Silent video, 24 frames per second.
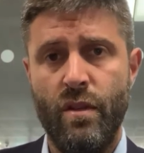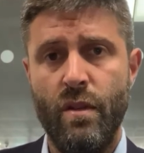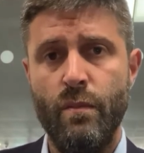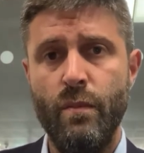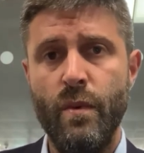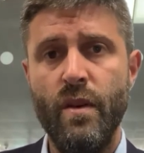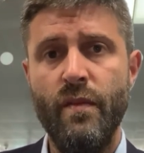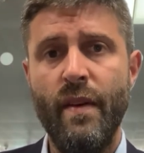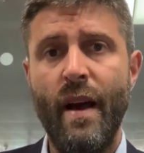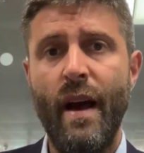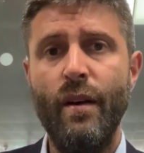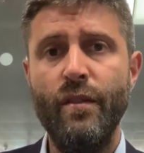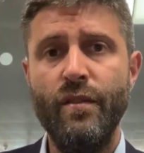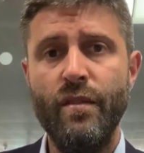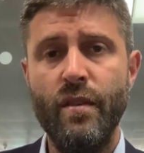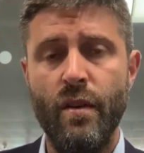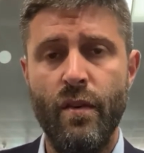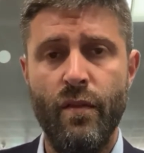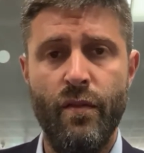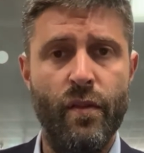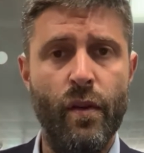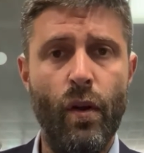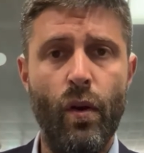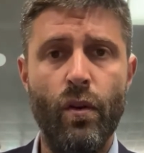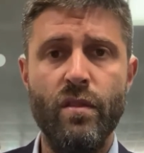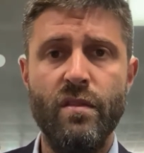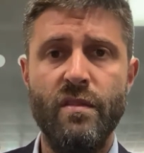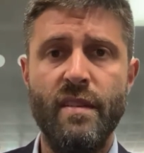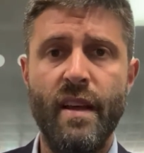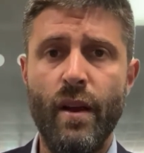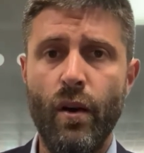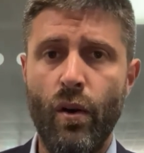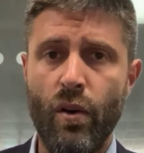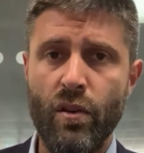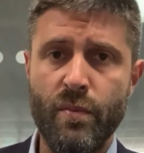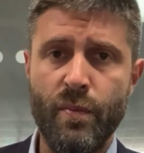to move out of
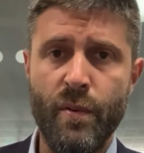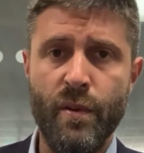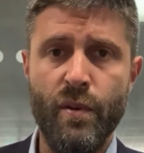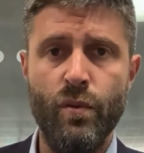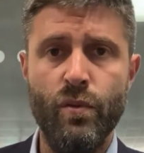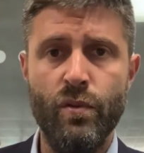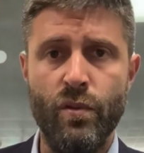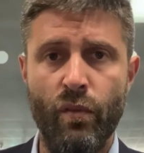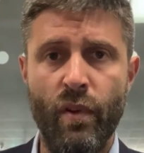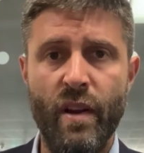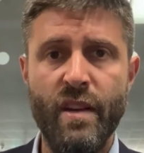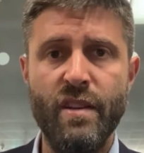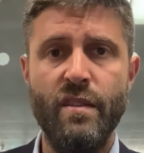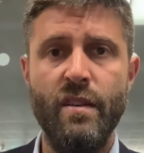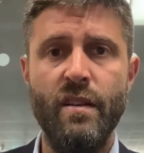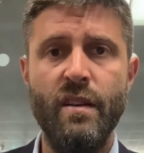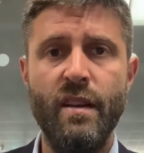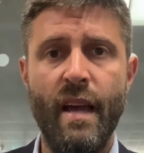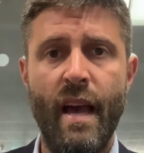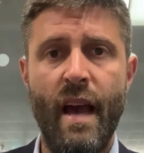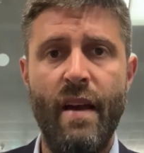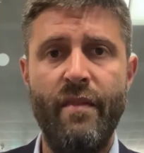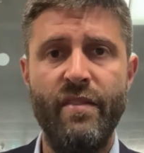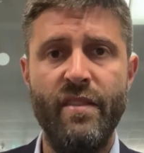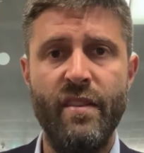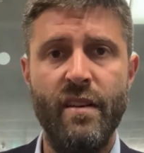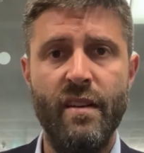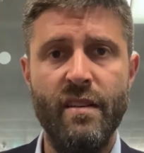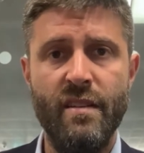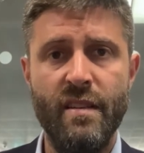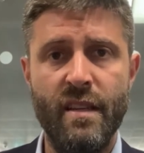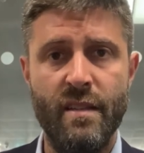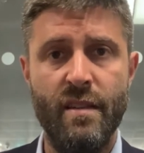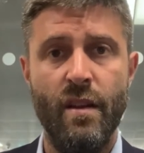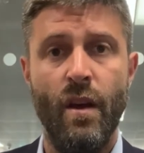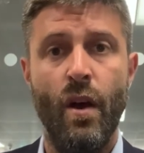long-stay hospitals or registered care
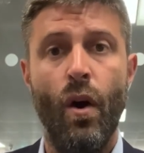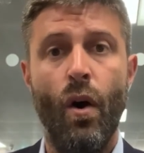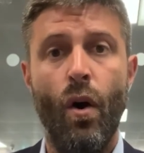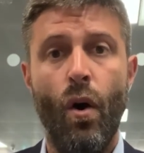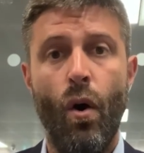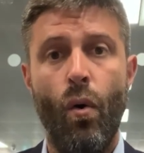facilities,